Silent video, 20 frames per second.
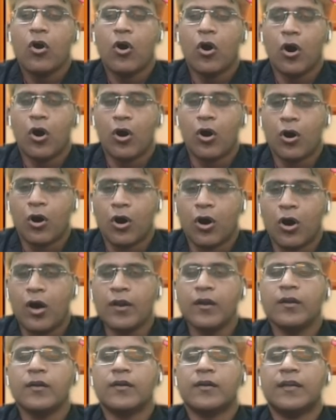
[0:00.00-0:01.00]

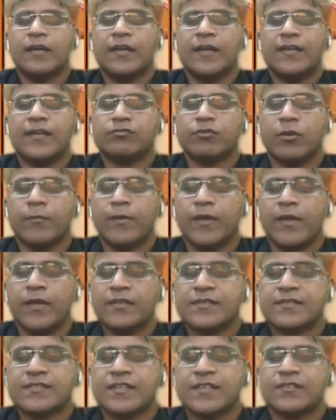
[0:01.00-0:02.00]
or ds will
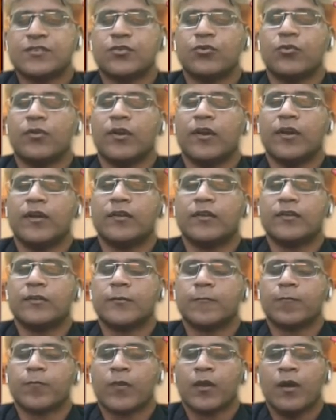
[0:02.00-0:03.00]
be 6 units.